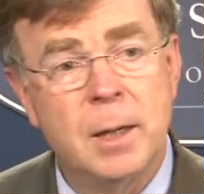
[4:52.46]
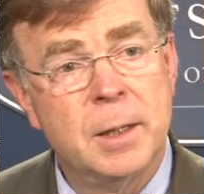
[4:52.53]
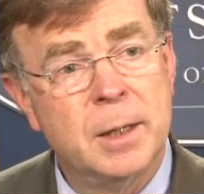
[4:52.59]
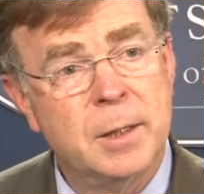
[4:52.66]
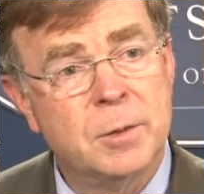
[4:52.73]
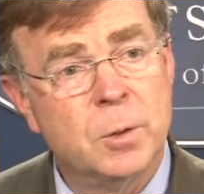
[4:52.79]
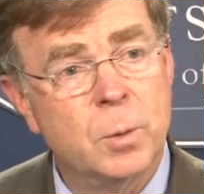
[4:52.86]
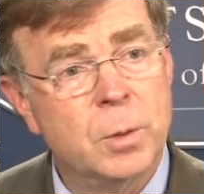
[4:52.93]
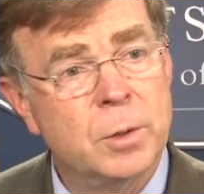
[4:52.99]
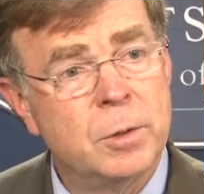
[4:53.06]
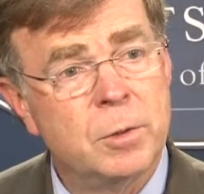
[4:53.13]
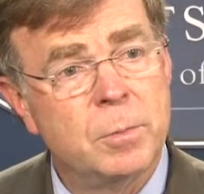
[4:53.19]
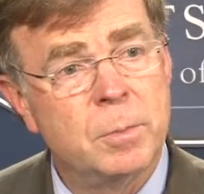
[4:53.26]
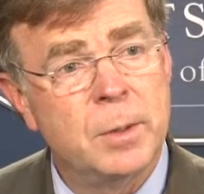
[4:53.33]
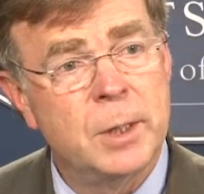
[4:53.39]
is going
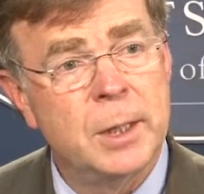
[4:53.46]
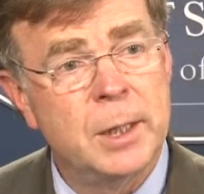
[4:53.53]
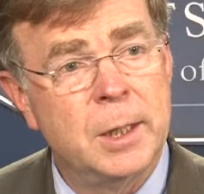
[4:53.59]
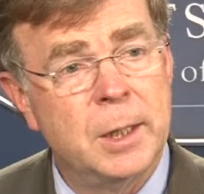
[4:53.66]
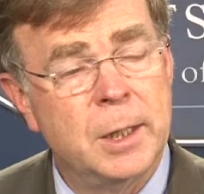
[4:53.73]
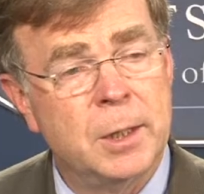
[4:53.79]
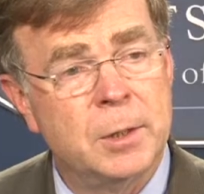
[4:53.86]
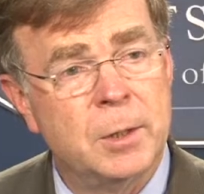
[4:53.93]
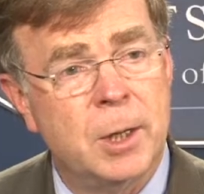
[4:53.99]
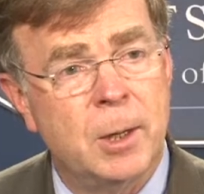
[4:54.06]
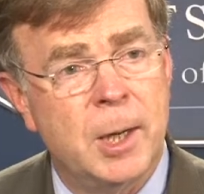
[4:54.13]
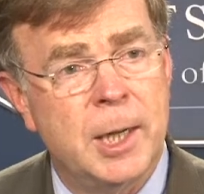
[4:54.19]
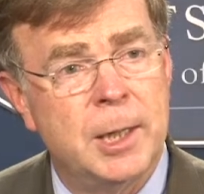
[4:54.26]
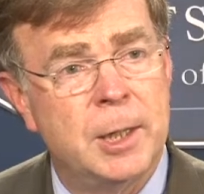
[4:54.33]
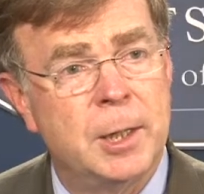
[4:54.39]
to be
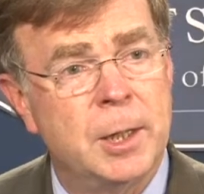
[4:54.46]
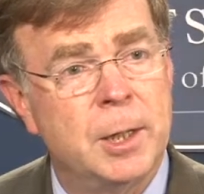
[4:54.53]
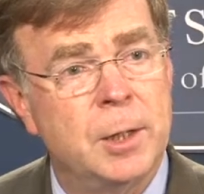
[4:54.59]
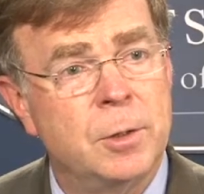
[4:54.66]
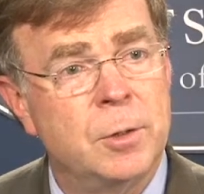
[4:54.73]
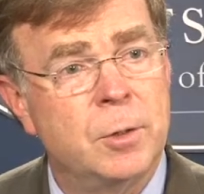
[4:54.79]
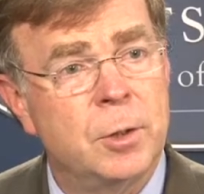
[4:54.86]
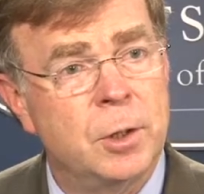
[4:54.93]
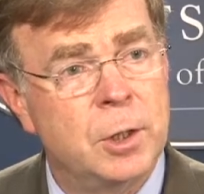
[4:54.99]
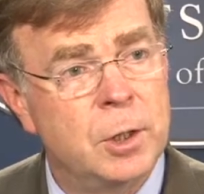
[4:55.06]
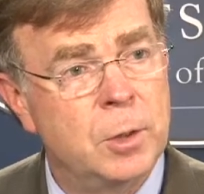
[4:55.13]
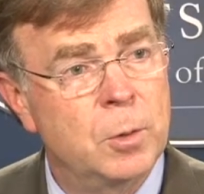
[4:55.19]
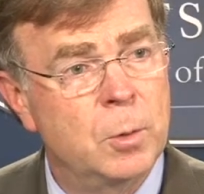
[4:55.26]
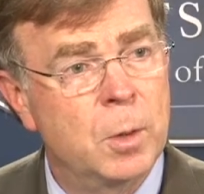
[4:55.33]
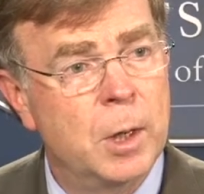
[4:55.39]
integrated into the
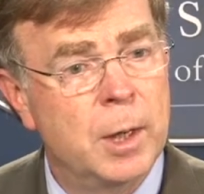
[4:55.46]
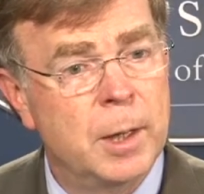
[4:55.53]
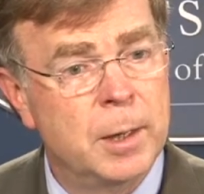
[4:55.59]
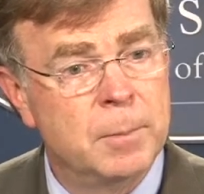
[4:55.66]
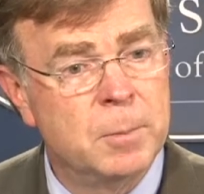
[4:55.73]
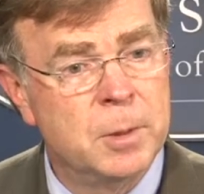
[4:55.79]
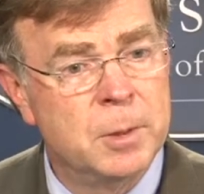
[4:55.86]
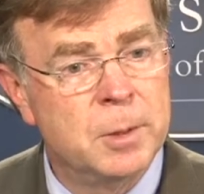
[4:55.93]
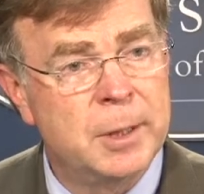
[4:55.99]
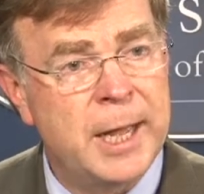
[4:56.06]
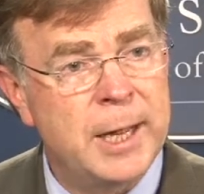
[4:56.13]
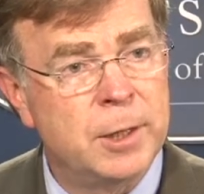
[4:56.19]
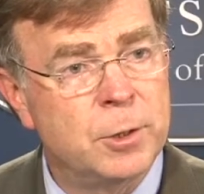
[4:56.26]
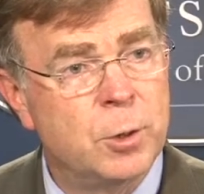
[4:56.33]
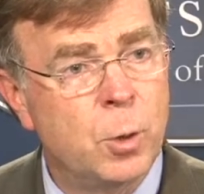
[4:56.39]
new
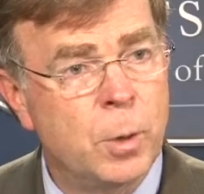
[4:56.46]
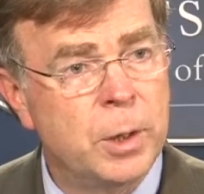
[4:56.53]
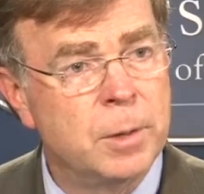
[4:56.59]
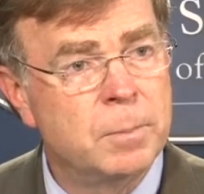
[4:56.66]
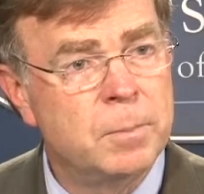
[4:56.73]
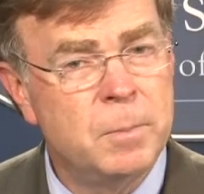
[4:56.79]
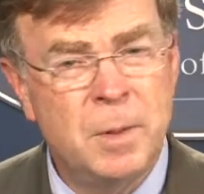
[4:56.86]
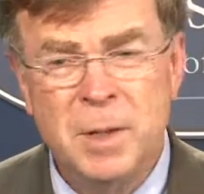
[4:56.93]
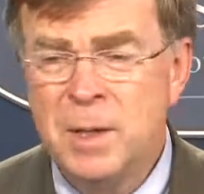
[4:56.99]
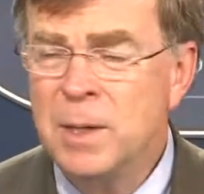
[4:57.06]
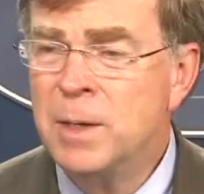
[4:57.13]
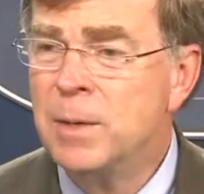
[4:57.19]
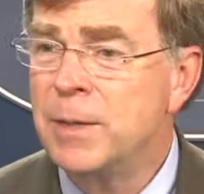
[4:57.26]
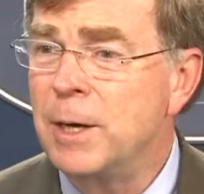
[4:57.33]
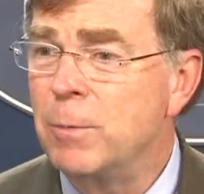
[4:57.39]
natatorium
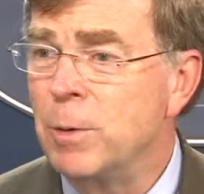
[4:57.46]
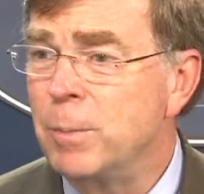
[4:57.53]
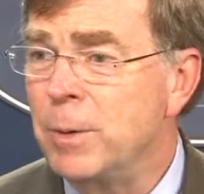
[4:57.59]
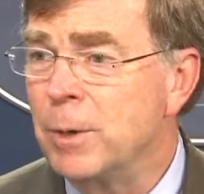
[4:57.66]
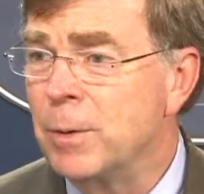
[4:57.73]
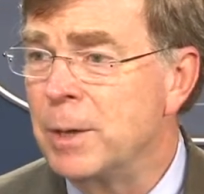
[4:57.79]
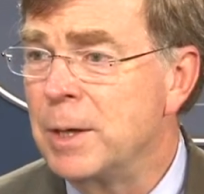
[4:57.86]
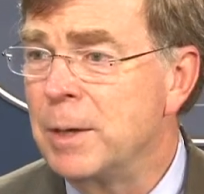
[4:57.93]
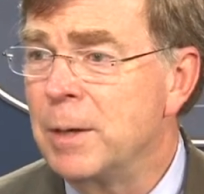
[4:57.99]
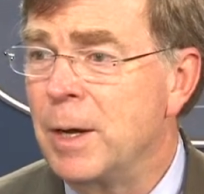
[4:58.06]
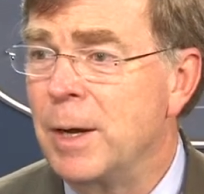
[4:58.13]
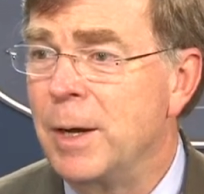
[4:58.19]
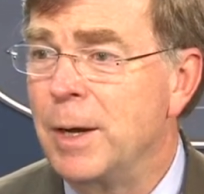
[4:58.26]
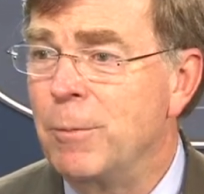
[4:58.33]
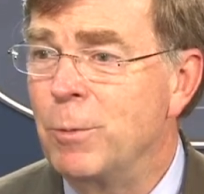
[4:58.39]
that we're building,
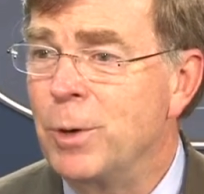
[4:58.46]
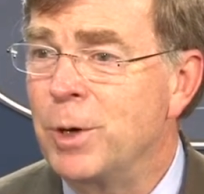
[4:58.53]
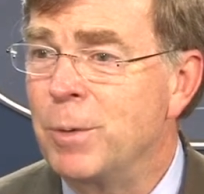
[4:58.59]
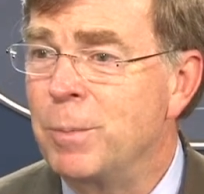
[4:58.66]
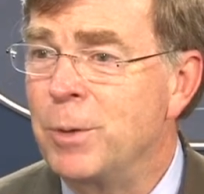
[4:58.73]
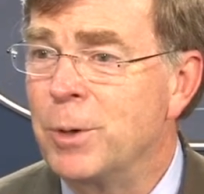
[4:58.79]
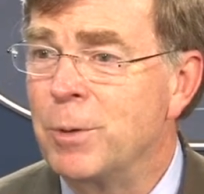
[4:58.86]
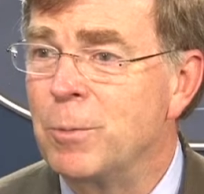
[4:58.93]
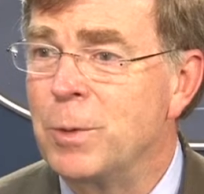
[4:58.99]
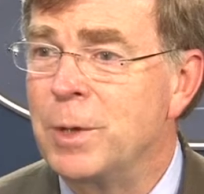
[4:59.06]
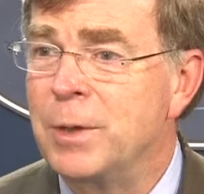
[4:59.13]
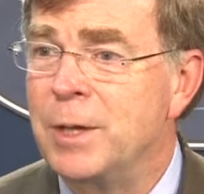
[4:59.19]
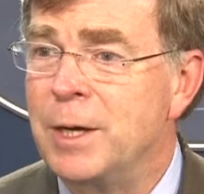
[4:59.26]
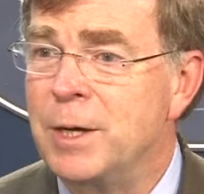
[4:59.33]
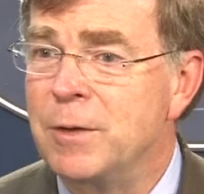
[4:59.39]
and we're going to build
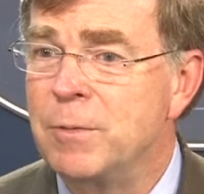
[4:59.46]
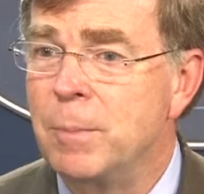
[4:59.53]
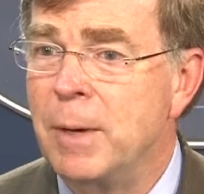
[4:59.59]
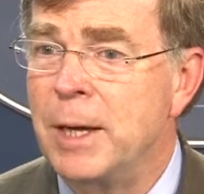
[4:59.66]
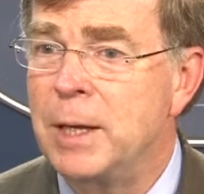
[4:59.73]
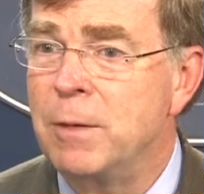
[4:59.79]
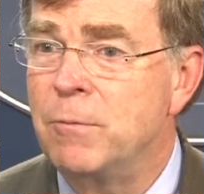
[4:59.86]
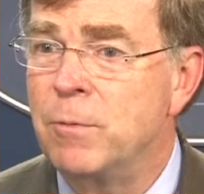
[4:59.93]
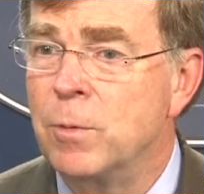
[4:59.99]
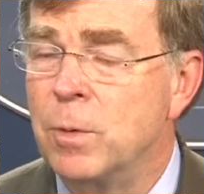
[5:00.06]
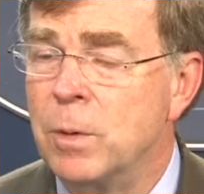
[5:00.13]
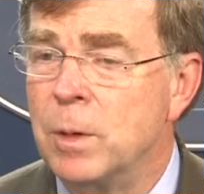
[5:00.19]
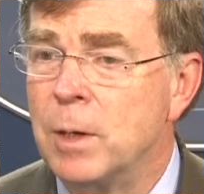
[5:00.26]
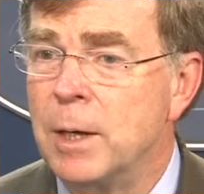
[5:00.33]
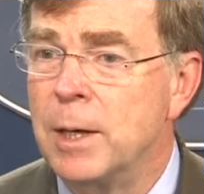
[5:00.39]
one that is made
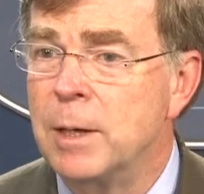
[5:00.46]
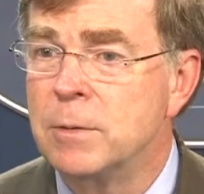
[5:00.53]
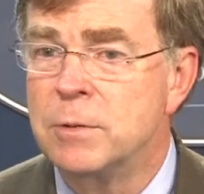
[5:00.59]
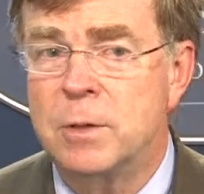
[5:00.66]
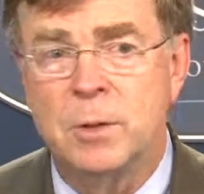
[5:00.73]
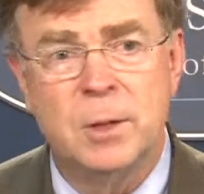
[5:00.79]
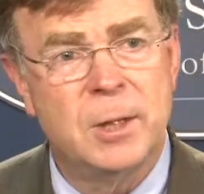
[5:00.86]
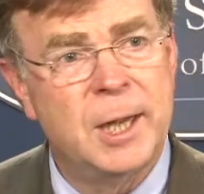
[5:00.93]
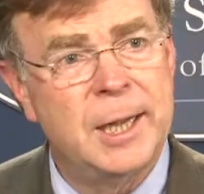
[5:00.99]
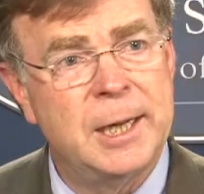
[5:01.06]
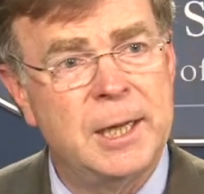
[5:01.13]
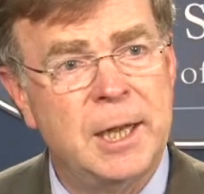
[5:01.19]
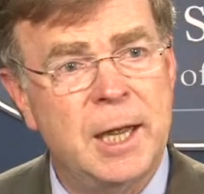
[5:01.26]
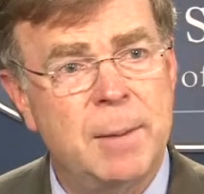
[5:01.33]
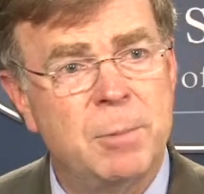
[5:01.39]
for so the
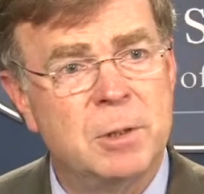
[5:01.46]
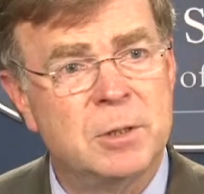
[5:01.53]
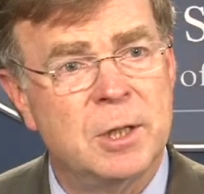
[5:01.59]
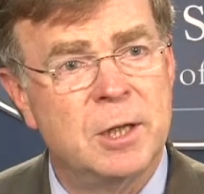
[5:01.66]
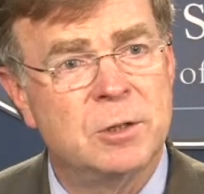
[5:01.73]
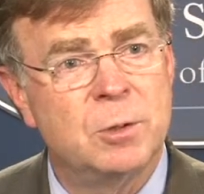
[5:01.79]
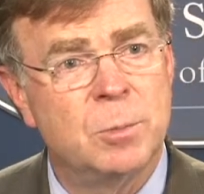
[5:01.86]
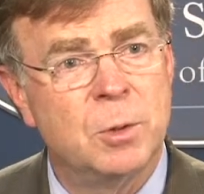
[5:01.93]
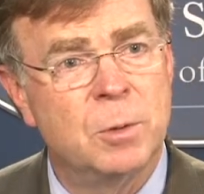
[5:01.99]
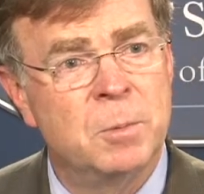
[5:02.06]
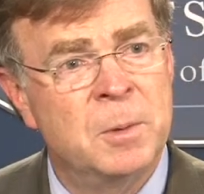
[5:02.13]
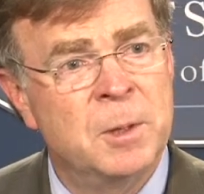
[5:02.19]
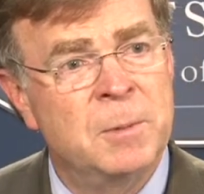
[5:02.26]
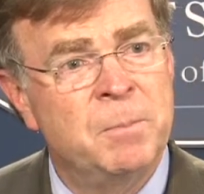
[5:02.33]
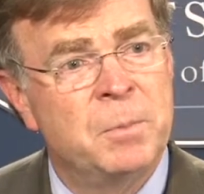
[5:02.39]
handicap accessible
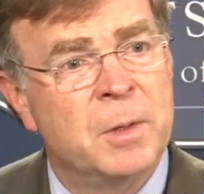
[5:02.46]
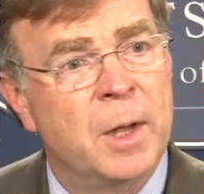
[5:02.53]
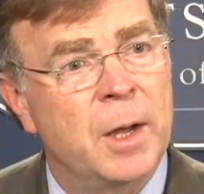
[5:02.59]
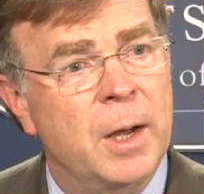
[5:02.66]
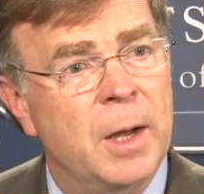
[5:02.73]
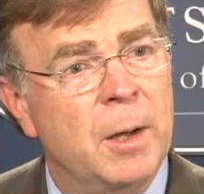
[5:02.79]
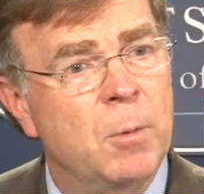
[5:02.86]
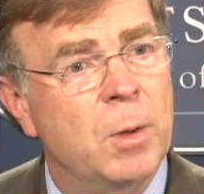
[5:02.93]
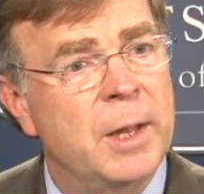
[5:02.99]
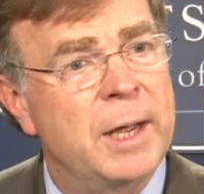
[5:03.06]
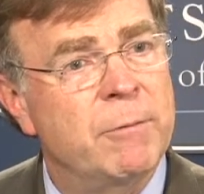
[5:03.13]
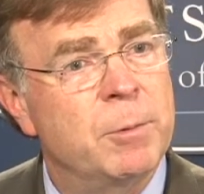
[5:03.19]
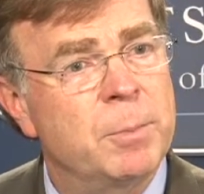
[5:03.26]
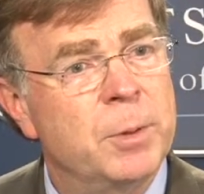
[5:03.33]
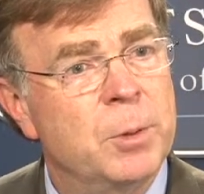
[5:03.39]
We'll
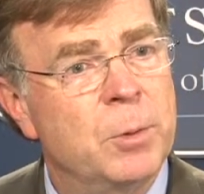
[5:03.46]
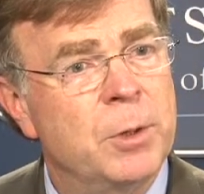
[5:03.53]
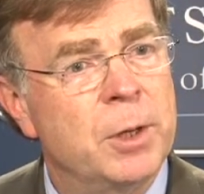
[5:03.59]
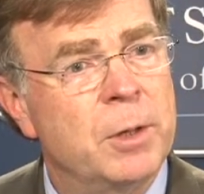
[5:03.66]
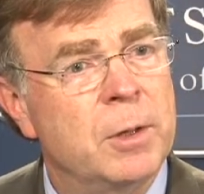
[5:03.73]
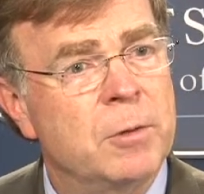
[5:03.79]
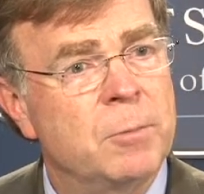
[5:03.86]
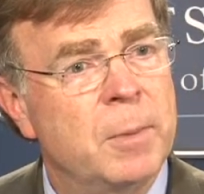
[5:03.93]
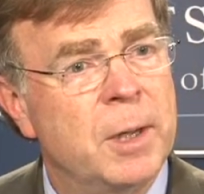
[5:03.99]
have a pool there that's